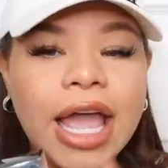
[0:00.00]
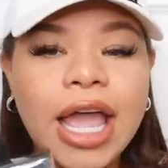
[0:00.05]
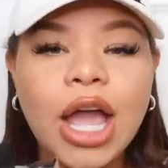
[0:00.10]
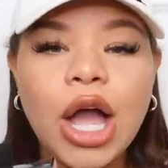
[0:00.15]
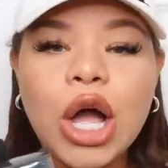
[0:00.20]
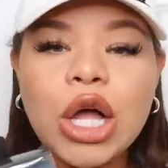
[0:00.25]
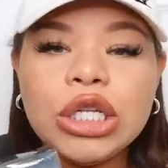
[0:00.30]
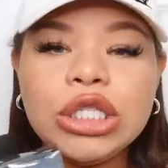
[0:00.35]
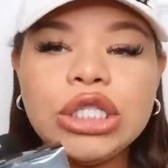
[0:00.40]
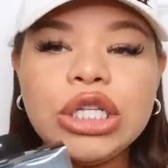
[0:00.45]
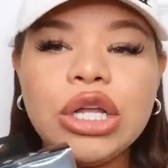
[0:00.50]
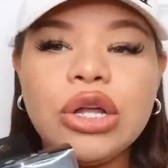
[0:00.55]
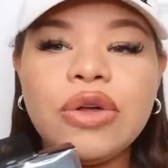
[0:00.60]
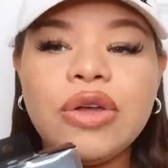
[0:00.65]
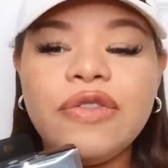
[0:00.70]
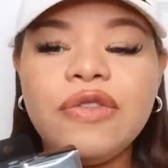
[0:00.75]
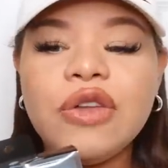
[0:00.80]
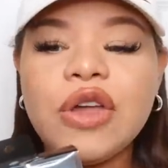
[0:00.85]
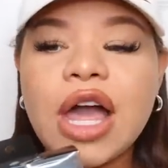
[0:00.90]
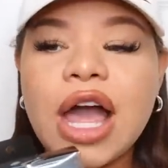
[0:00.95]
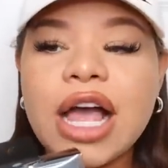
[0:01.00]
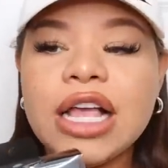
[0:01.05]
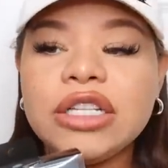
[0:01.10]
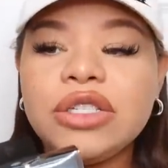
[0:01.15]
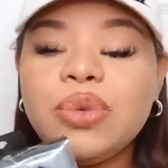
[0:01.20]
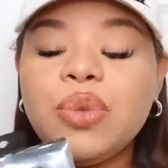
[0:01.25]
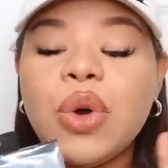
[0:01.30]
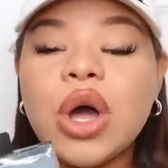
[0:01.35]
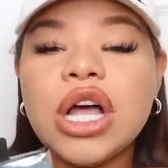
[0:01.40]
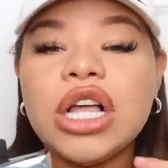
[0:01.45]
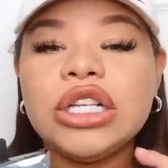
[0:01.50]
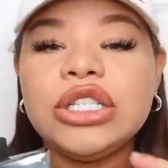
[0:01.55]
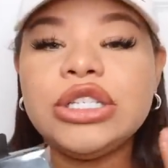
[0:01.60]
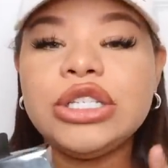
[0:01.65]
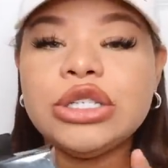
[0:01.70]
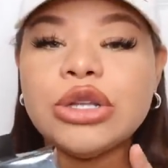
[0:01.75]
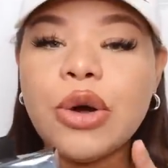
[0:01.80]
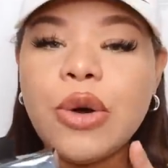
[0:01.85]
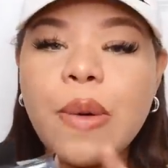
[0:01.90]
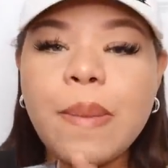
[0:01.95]
And also, if you guys want a
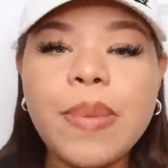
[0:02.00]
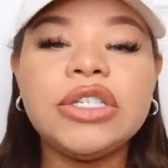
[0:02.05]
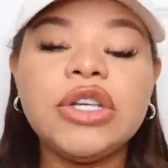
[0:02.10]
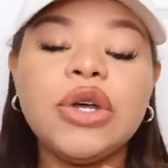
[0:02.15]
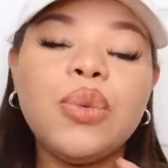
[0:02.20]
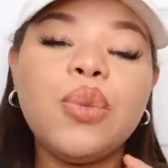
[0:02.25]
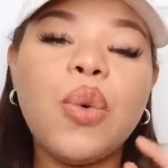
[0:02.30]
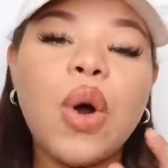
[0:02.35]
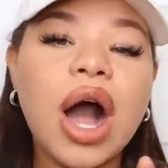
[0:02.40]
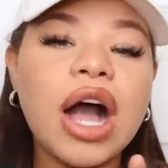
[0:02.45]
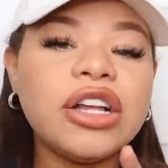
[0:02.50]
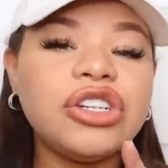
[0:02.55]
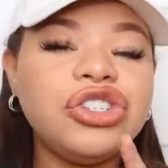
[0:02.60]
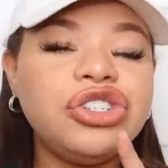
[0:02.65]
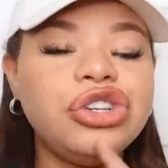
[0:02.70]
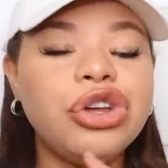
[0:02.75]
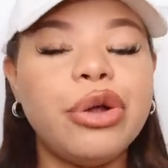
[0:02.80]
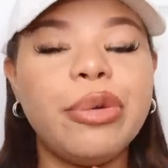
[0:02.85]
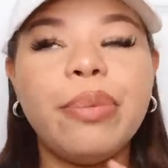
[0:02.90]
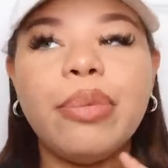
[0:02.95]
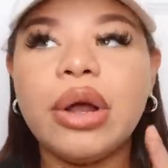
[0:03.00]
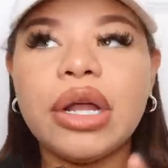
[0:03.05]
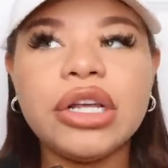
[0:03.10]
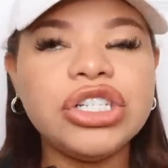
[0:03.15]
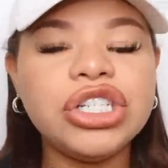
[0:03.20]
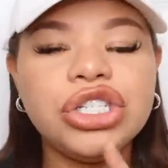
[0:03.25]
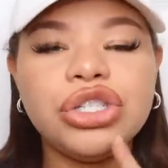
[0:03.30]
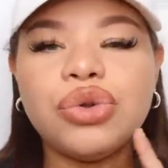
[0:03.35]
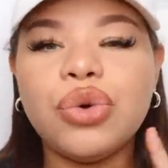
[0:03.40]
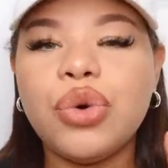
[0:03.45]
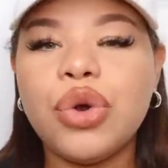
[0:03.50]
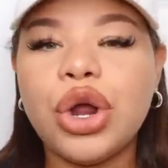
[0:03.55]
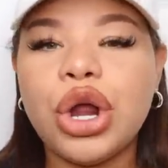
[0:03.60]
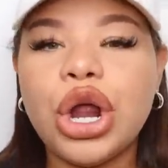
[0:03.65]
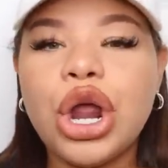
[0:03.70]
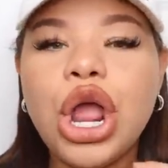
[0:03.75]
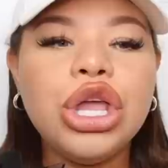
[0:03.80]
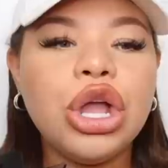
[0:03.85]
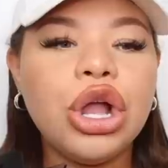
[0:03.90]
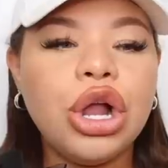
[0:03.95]
soap to wash your brushes
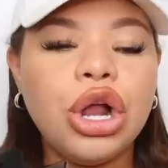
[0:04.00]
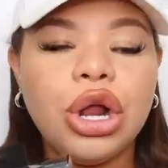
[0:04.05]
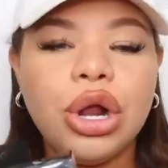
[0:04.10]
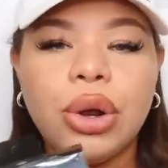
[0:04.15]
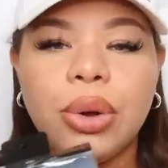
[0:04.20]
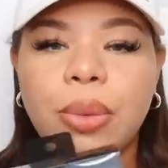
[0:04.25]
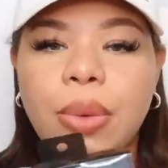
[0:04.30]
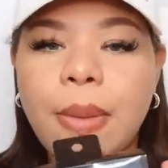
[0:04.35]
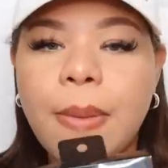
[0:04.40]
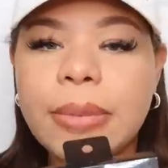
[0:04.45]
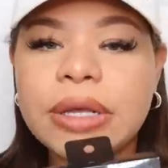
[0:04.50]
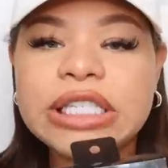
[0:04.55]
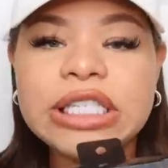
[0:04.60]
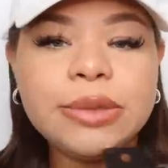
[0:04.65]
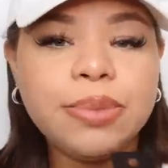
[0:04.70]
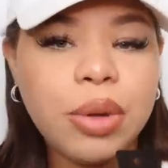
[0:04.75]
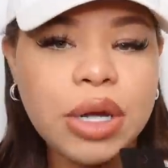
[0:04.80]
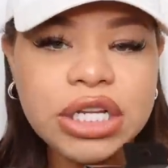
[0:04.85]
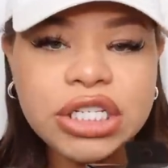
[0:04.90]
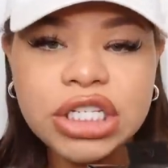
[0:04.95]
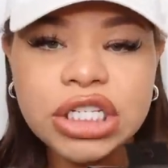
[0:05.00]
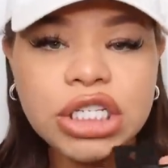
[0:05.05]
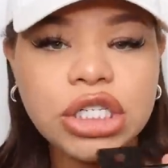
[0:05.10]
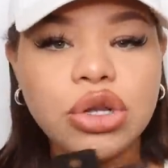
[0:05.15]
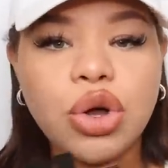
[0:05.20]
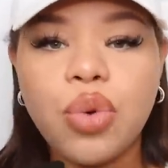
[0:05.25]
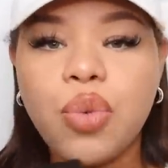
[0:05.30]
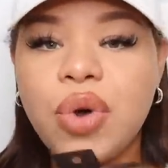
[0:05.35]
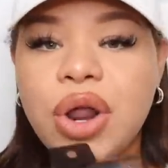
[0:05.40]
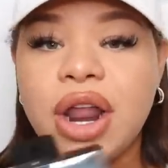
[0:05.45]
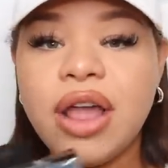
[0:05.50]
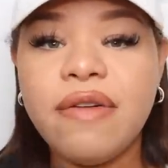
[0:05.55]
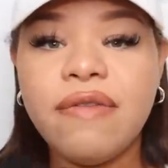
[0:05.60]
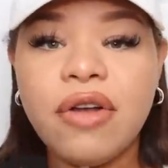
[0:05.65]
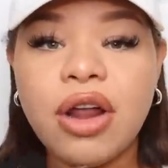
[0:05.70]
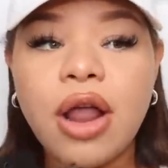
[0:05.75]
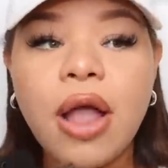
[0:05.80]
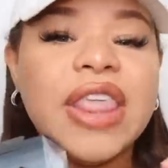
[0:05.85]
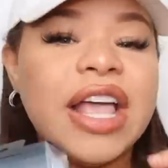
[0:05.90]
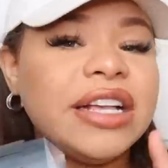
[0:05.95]
or your sponges or
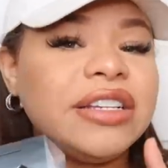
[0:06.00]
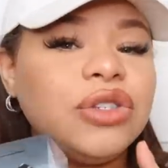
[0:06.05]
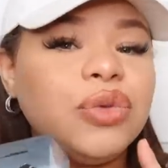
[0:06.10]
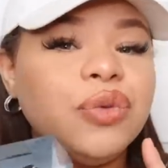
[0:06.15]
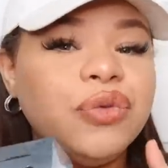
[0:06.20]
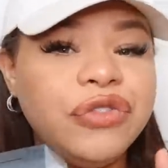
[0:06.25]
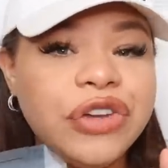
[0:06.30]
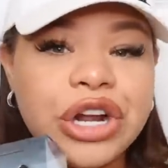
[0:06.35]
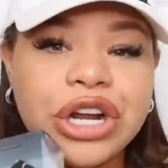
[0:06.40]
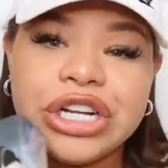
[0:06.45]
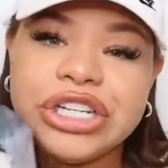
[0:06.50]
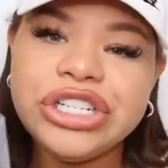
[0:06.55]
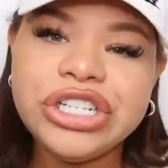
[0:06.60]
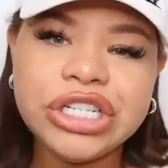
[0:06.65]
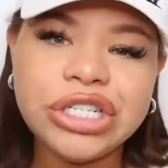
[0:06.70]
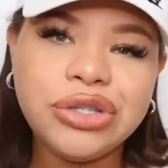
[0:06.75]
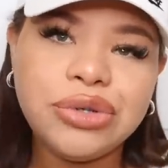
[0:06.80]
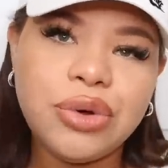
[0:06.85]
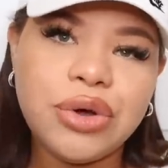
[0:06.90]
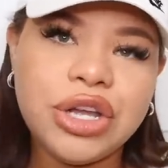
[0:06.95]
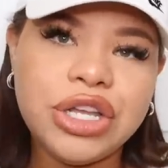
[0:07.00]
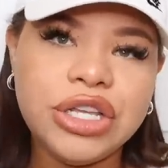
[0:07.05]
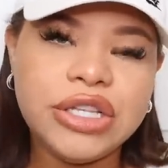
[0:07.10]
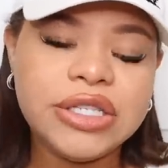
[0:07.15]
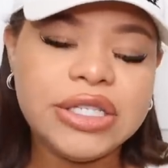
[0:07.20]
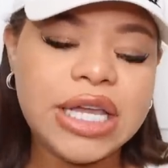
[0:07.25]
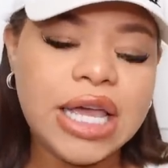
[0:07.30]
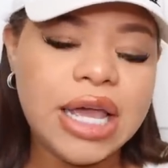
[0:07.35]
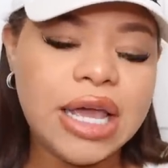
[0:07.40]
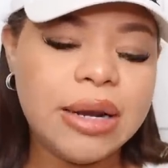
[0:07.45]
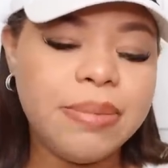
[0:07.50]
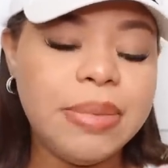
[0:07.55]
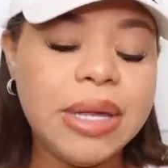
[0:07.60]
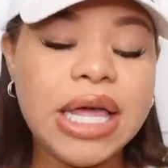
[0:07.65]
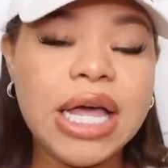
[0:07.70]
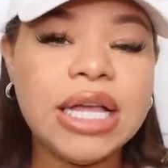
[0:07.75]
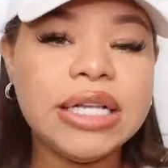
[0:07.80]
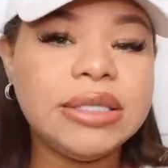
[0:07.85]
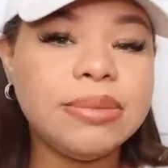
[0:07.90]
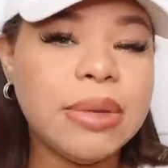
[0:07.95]
whatever that's very gentle on your skin,
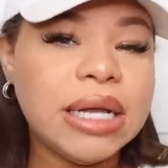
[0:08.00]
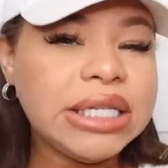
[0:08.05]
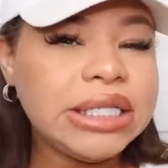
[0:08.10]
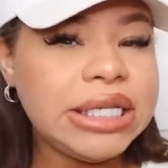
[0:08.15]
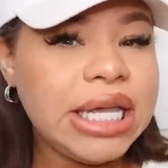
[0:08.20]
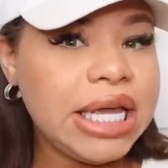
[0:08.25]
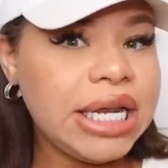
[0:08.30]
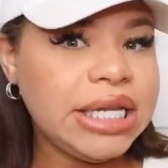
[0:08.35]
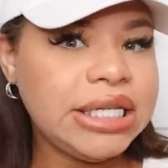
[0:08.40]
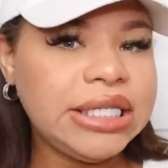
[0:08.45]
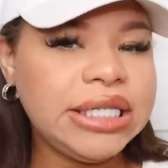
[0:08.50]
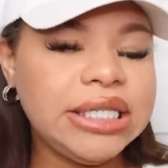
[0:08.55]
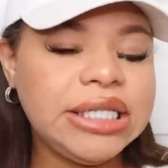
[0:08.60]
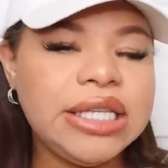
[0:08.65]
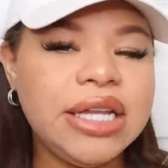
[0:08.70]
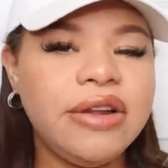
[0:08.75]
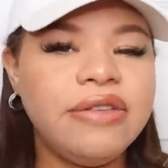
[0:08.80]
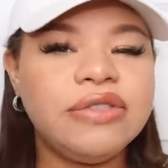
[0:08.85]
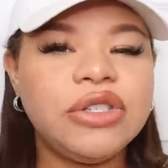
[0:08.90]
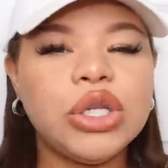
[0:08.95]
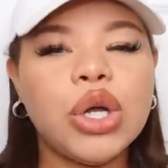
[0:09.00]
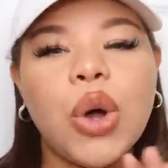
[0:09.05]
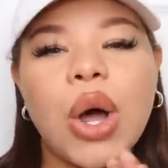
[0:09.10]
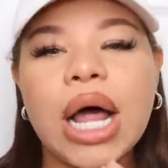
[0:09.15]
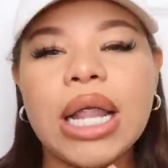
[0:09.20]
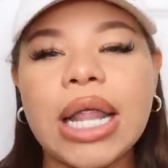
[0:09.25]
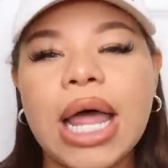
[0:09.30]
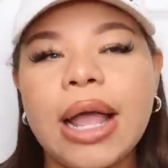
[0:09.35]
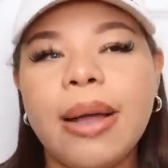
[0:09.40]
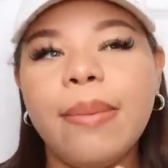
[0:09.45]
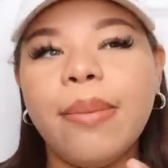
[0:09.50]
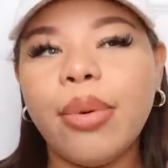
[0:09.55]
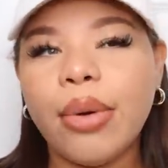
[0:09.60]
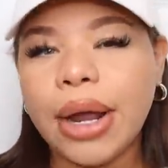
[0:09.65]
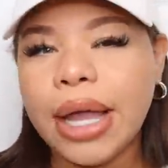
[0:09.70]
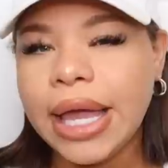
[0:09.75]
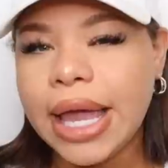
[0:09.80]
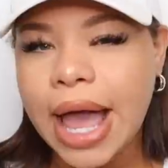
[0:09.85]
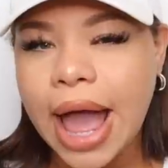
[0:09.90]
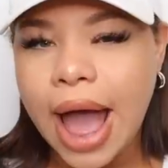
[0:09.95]
because my skin is sensitive, so I like
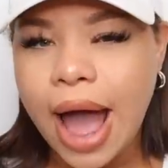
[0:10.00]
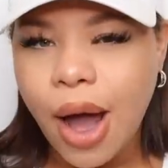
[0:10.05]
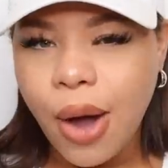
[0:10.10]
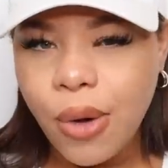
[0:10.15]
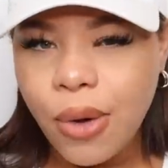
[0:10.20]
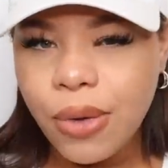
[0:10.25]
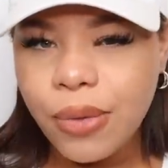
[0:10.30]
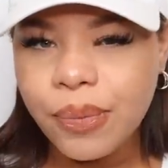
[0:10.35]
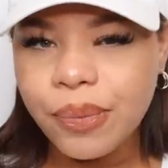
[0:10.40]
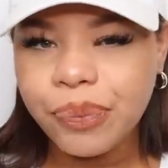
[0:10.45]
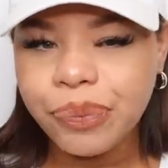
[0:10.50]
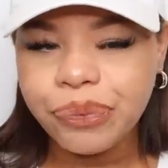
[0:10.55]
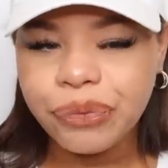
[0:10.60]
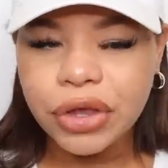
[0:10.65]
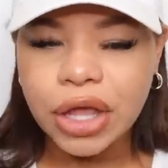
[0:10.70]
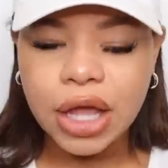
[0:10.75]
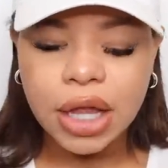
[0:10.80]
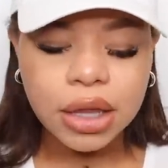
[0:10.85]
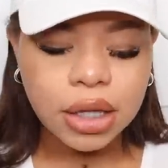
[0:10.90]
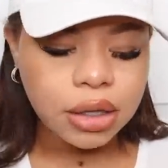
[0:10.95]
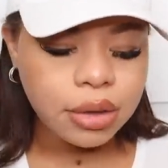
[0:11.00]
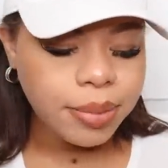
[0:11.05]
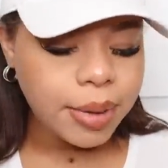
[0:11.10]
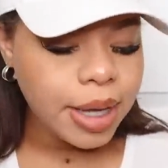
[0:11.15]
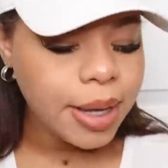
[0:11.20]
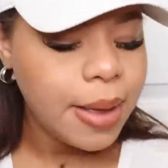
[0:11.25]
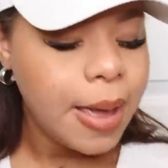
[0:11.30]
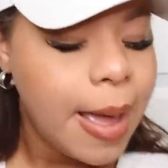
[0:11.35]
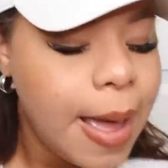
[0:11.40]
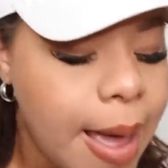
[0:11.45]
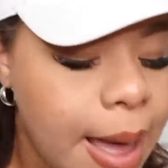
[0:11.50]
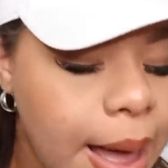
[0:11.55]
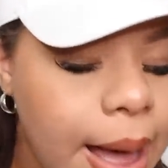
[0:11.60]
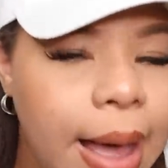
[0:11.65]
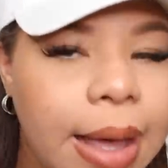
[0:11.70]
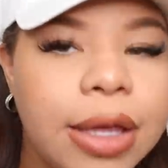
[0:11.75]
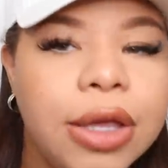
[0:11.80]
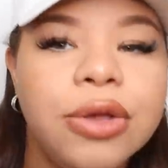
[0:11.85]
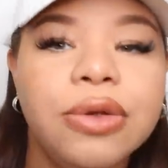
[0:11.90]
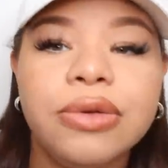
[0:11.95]
break out a little bit,
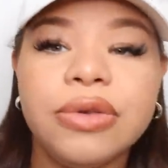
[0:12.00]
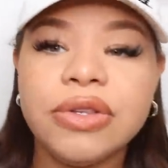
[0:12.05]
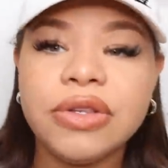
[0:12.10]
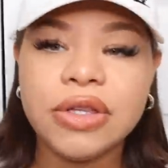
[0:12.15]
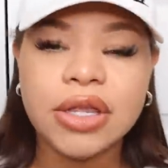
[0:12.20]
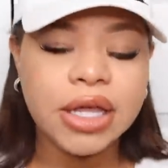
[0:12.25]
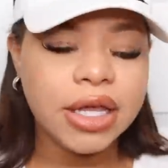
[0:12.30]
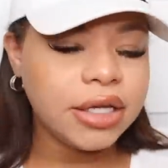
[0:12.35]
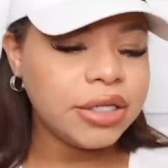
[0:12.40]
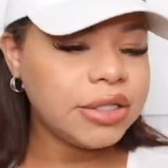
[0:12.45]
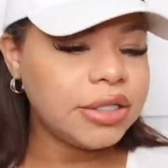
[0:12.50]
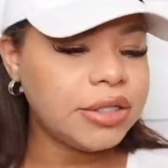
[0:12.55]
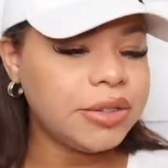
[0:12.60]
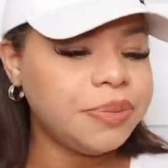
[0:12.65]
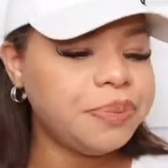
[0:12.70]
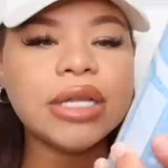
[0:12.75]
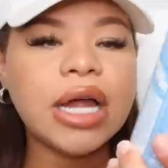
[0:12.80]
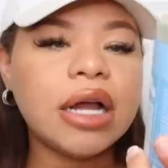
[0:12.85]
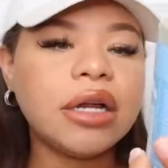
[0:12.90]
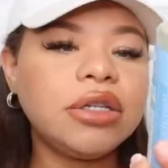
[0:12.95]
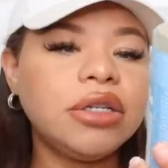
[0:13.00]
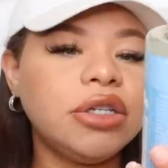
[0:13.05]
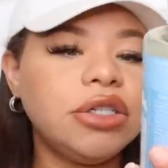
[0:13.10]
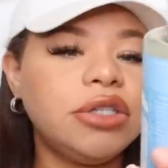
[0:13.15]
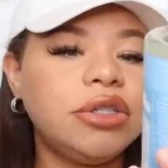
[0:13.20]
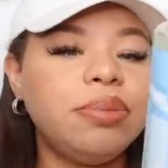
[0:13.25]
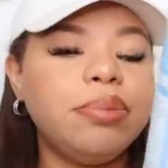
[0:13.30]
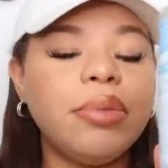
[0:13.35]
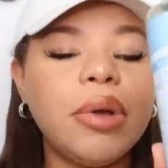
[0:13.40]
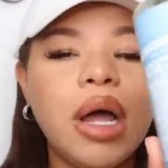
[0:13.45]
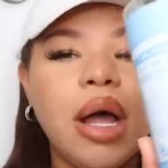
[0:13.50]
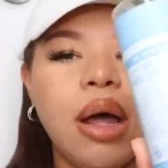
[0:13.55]
I use this Dr.'s